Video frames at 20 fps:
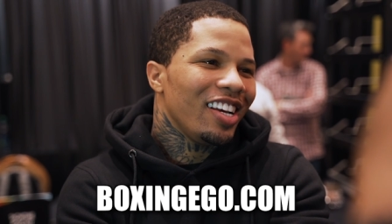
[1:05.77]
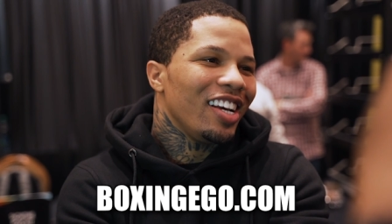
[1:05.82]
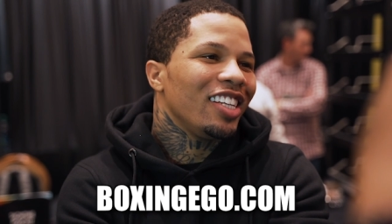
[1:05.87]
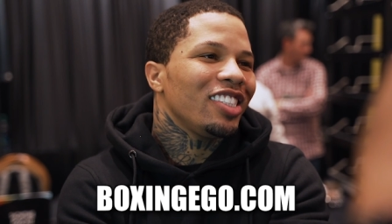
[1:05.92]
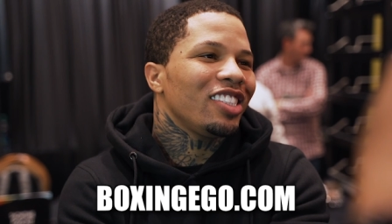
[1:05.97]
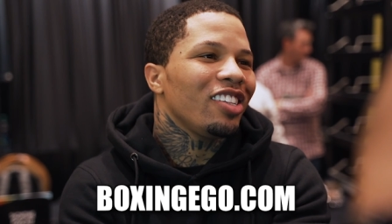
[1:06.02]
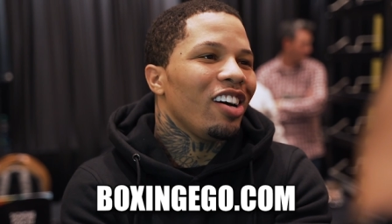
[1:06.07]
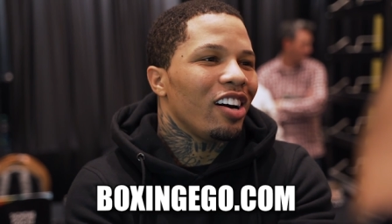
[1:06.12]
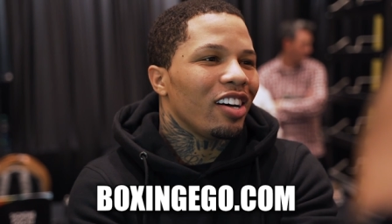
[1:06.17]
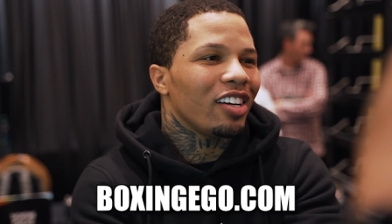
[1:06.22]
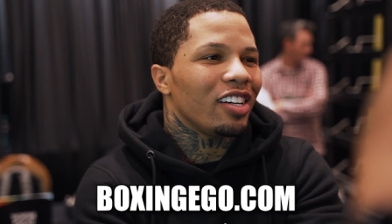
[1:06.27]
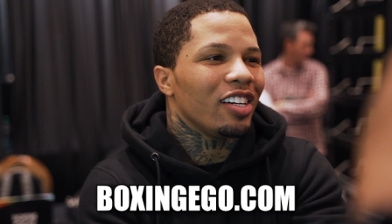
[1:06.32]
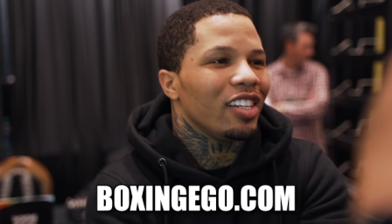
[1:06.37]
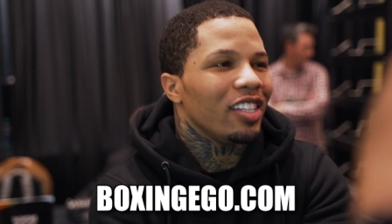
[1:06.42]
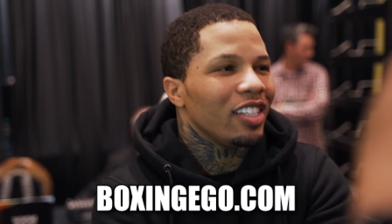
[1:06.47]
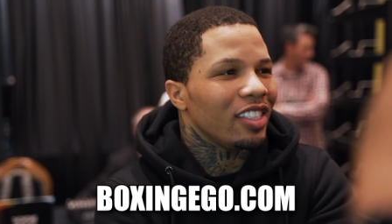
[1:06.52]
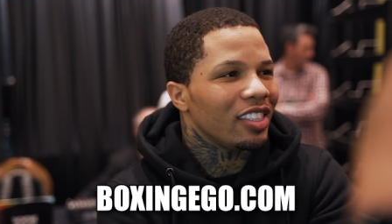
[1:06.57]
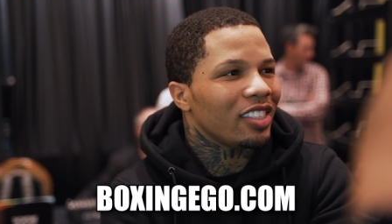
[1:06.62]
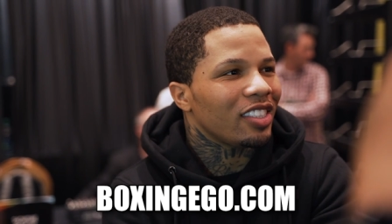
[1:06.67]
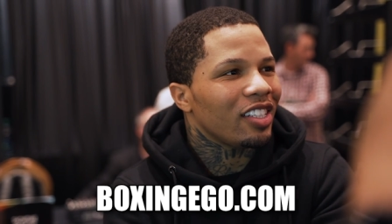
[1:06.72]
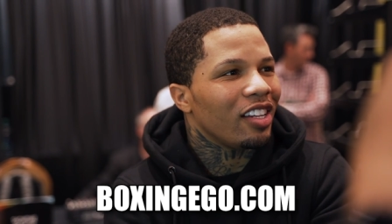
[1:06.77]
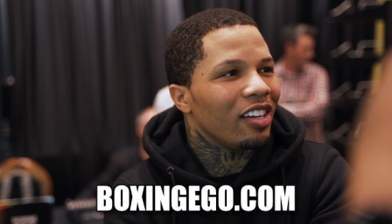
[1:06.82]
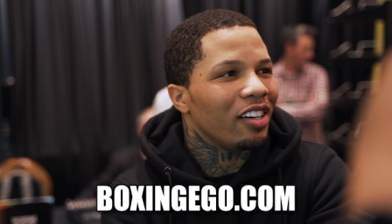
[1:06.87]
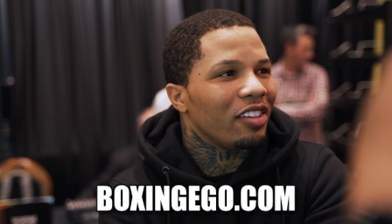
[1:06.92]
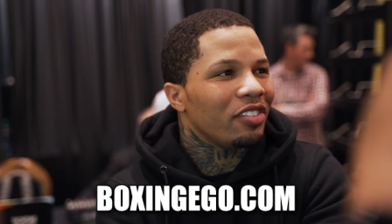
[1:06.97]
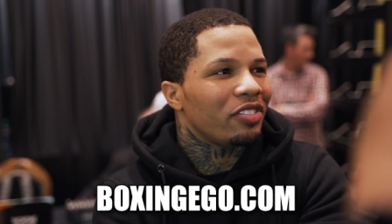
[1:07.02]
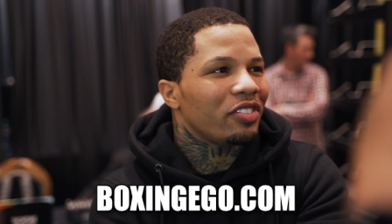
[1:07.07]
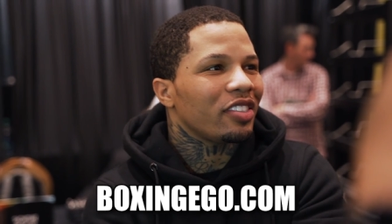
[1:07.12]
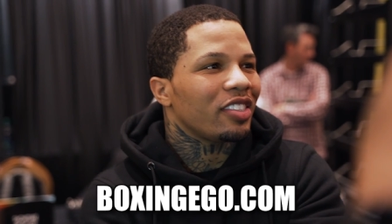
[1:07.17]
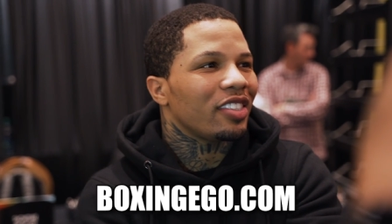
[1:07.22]
you know, there's
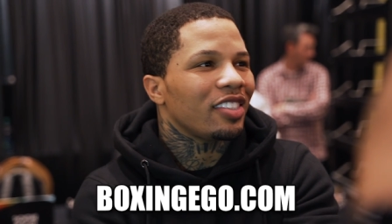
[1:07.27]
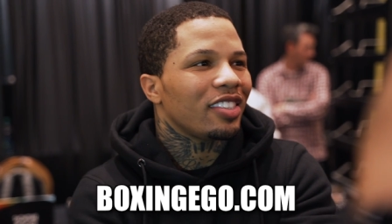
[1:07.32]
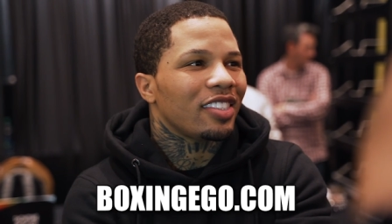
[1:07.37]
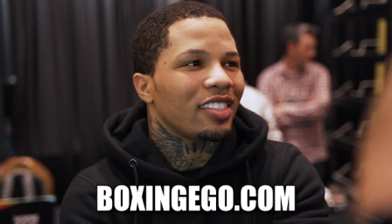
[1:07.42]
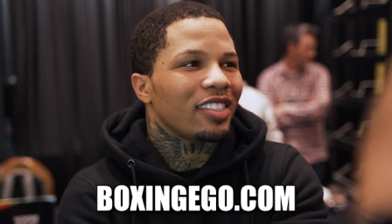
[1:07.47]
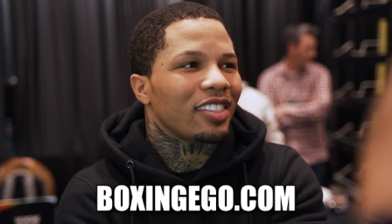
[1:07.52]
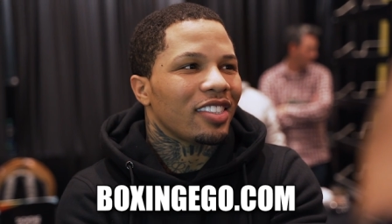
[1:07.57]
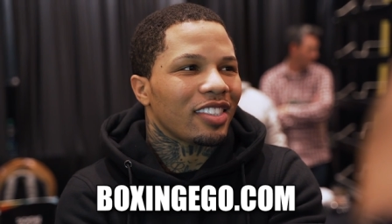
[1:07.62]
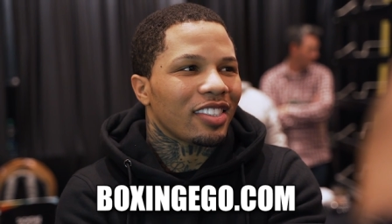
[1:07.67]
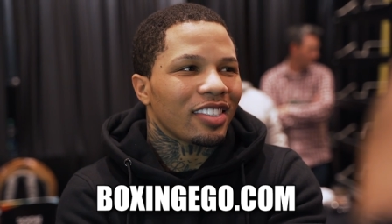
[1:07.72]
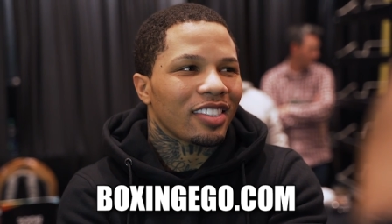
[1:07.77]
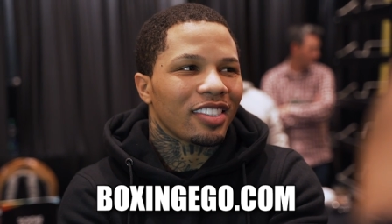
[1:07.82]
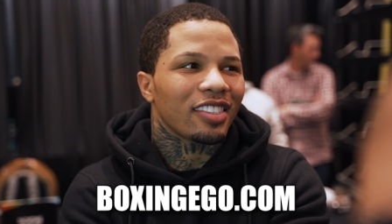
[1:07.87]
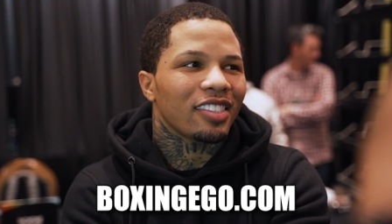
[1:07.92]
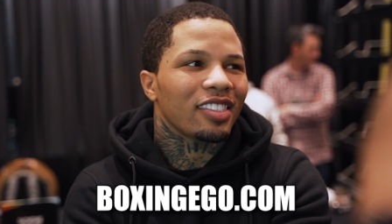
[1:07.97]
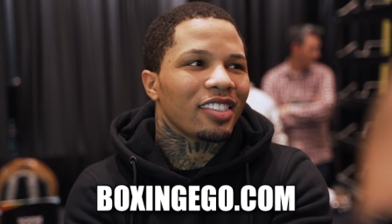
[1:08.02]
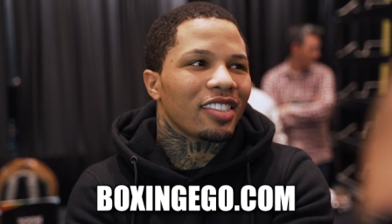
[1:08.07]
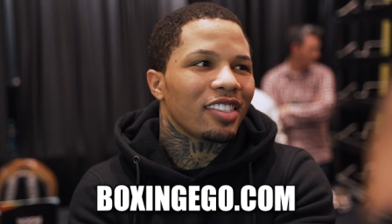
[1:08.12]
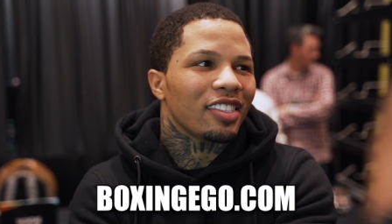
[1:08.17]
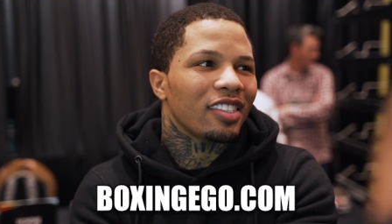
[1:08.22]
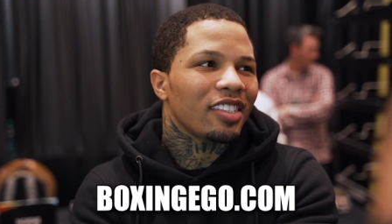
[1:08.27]
levels to this.